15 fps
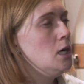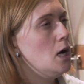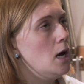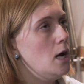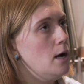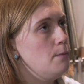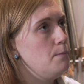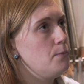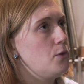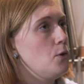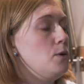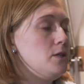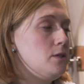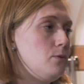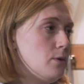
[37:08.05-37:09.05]

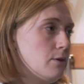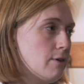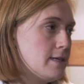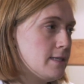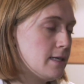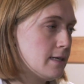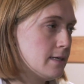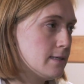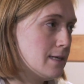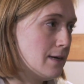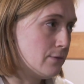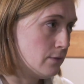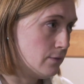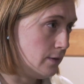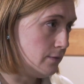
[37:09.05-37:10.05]
So we're raising
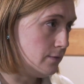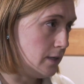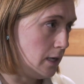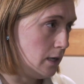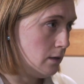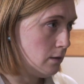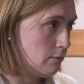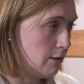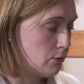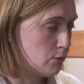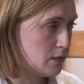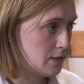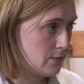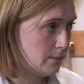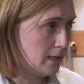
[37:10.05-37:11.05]

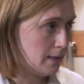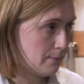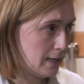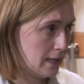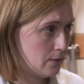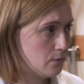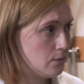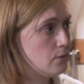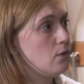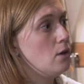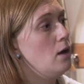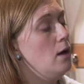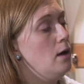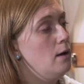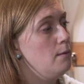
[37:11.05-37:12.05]

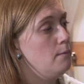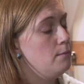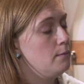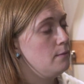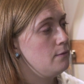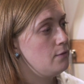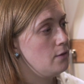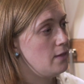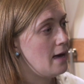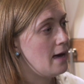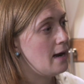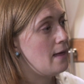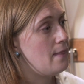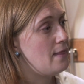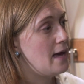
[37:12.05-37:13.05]
£750,000 for
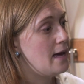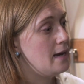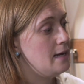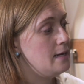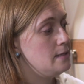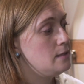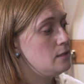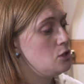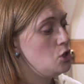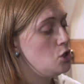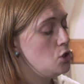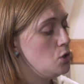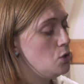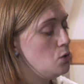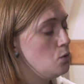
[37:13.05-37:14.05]
that, and that is
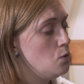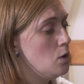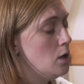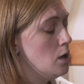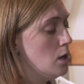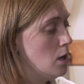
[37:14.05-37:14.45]
to